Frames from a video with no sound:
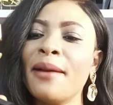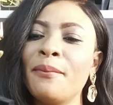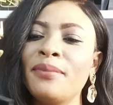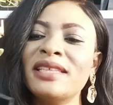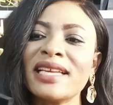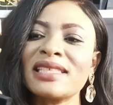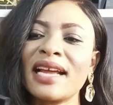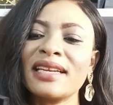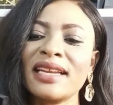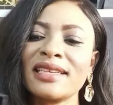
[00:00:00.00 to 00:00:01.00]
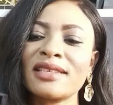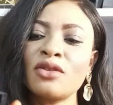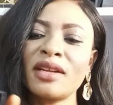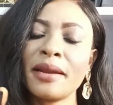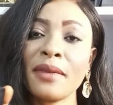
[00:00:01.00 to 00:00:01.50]
Just that it's
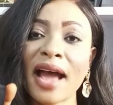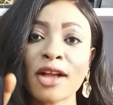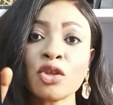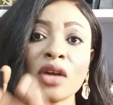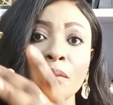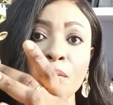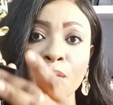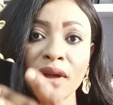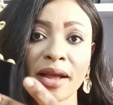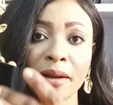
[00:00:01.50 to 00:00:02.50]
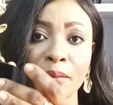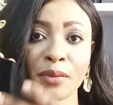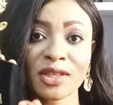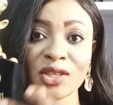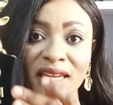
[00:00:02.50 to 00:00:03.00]
not the actual
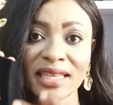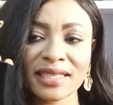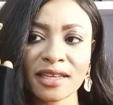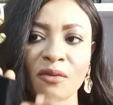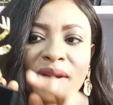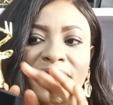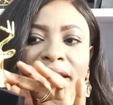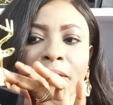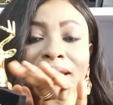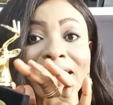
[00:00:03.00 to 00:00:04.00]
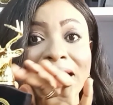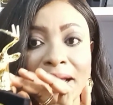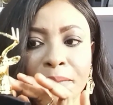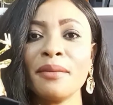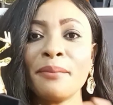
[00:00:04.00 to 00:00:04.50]
bottle itself, but the
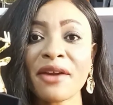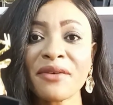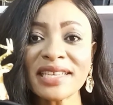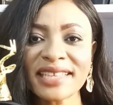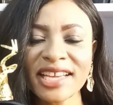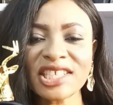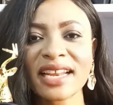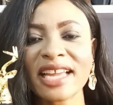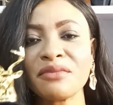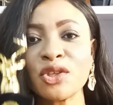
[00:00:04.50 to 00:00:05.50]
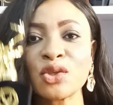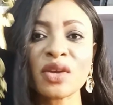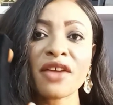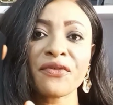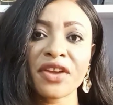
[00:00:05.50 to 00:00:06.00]
cap. My research led me to
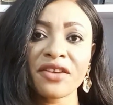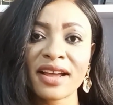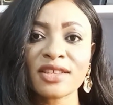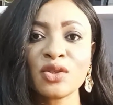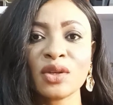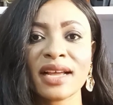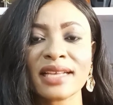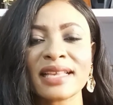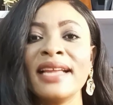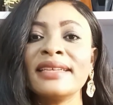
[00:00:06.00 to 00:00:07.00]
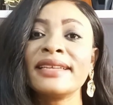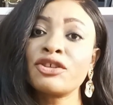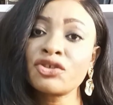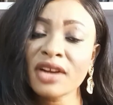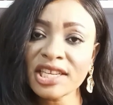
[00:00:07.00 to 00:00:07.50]
a fragrance known as The
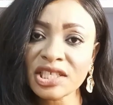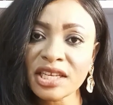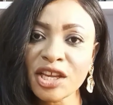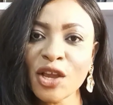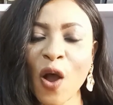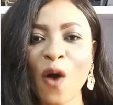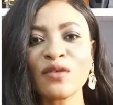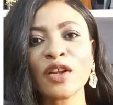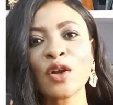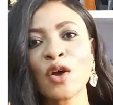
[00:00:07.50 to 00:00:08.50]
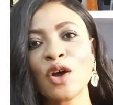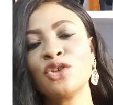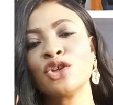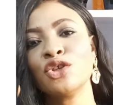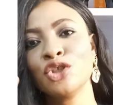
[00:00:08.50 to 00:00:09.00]
Tragedy of the
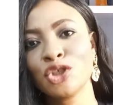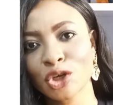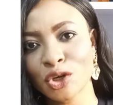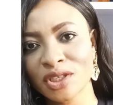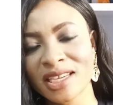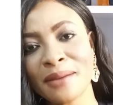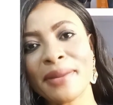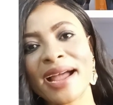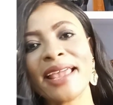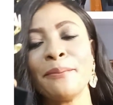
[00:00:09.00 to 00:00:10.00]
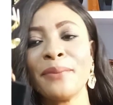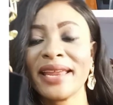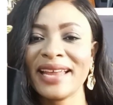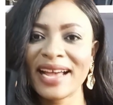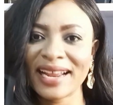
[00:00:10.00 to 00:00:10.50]
Lord George by
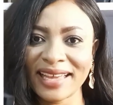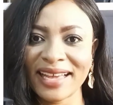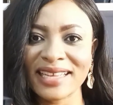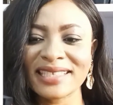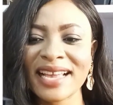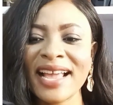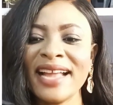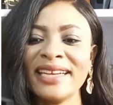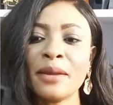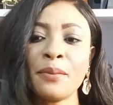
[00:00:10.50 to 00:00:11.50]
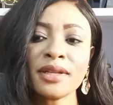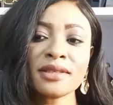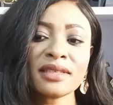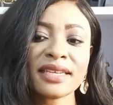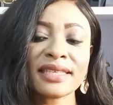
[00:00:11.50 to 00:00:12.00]
Penhaligon. The
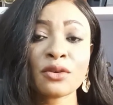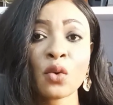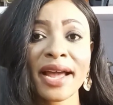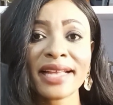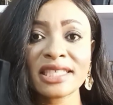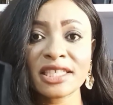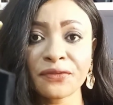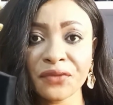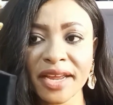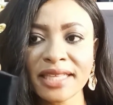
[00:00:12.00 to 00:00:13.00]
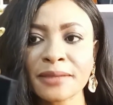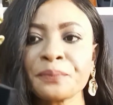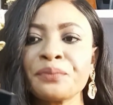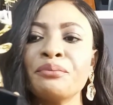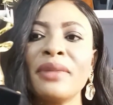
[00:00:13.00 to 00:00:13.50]
bottle is quite different,
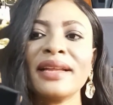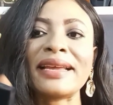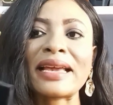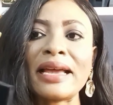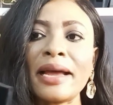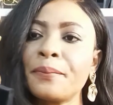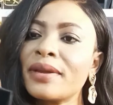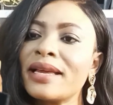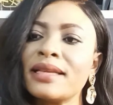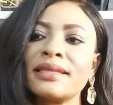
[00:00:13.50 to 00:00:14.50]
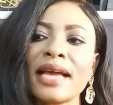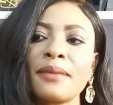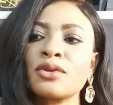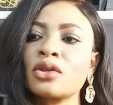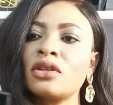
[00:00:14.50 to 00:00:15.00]
but the cap, it's
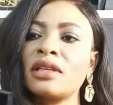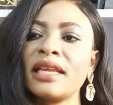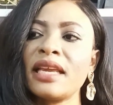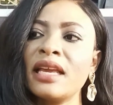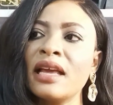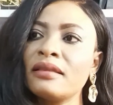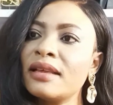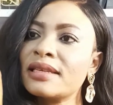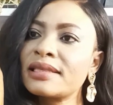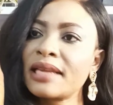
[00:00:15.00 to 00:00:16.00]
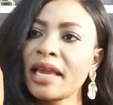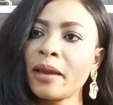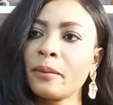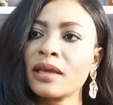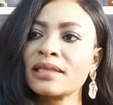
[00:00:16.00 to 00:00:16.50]
absolutely the
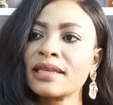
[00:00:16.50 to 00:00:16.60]
same. It's the